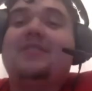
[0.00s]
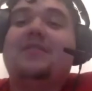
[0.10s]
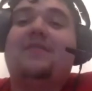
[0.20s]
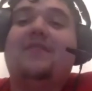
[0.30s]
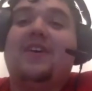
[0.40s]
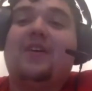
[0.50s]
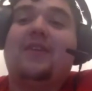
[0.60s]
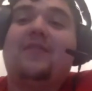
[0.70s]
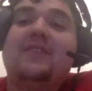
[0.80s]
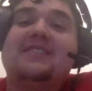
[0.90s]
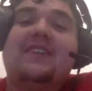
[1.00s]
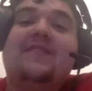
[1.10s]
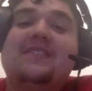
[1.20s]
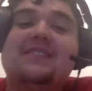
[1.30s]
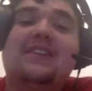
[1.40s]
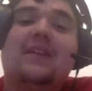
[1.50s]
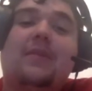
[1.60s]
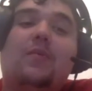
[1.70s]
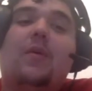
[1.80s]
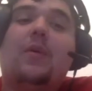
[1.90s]
to fill if this defense is going to
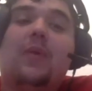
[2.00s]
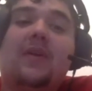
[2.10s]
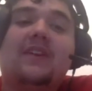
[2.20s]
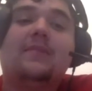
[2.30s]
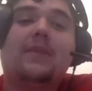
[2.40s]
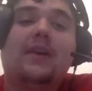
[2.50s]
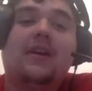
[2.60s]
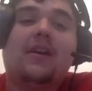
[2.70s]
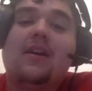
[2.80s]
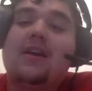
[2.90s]
be what we want it to be.